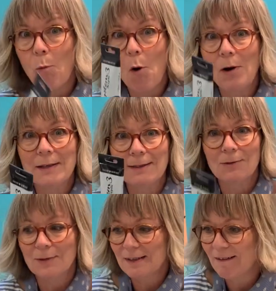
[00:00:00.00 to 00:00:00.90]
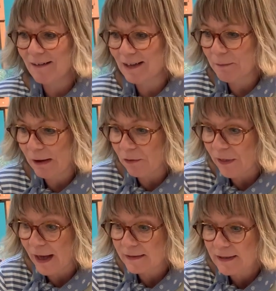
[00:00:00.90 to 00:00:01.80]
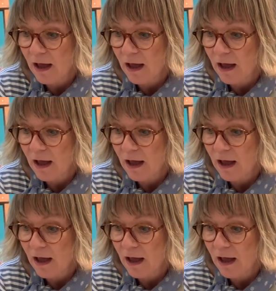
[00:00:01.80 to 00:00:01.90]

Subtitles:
What is not to like about that?